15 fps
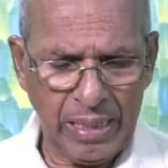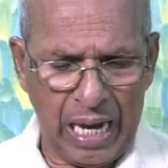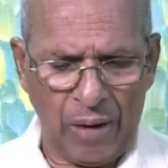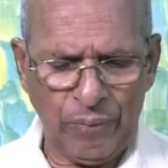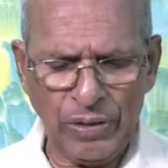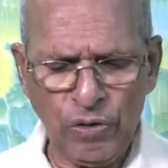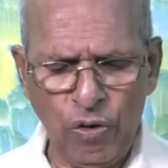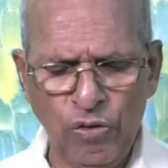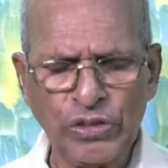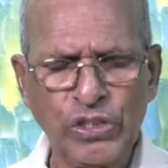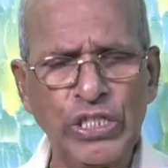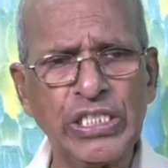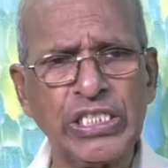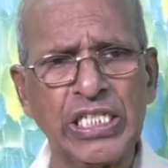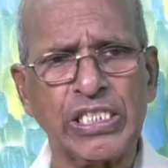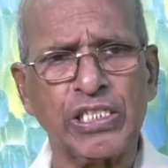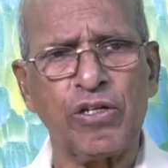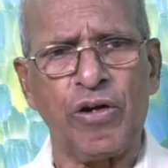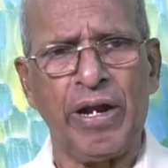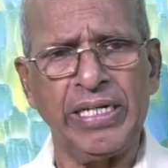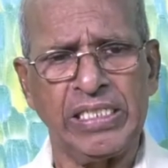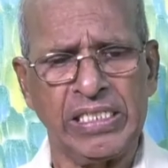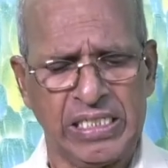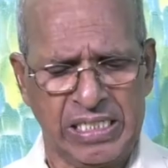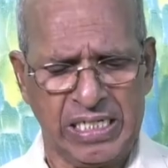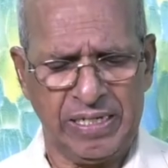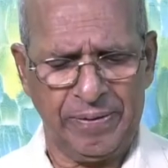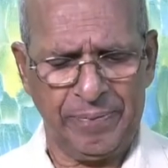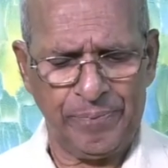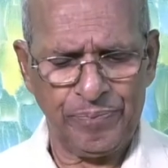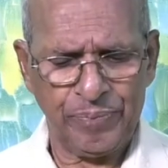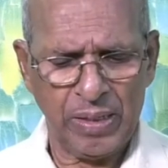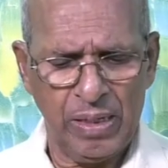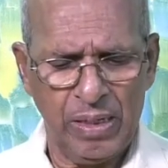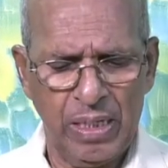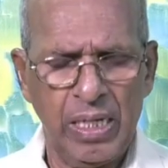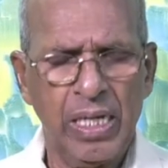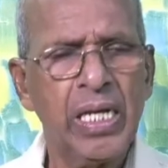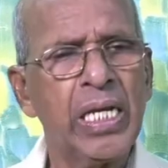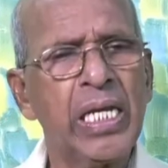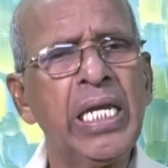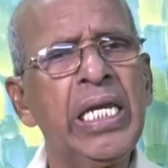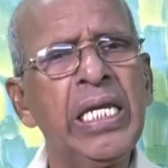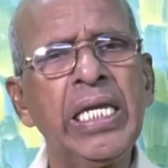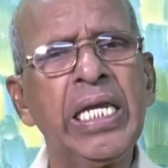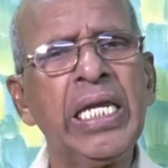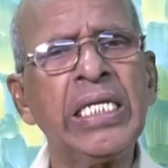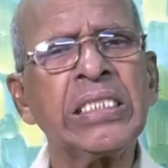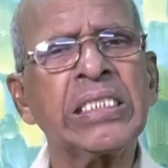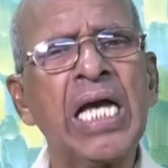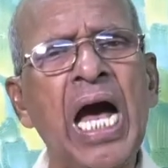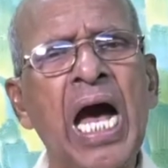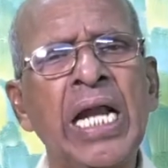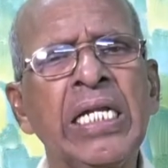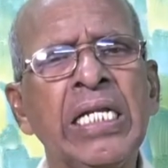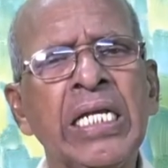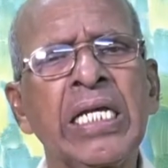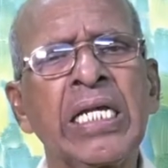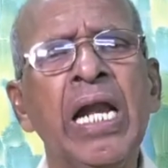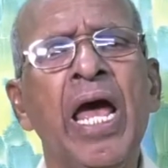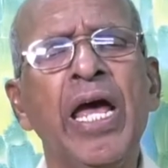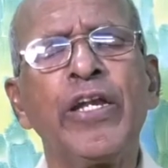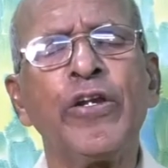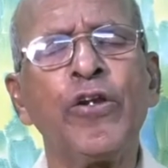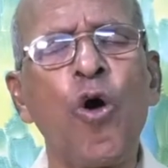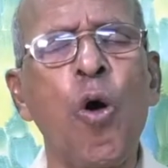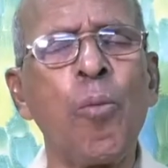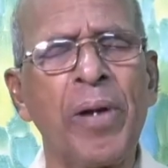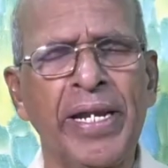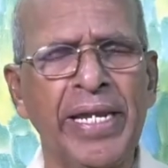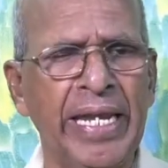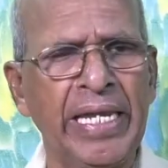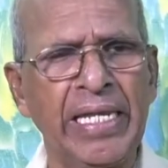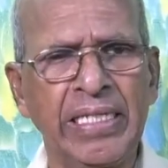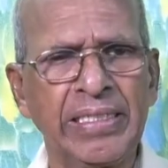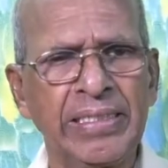Our Lord Jesus Christ, he is under nobody.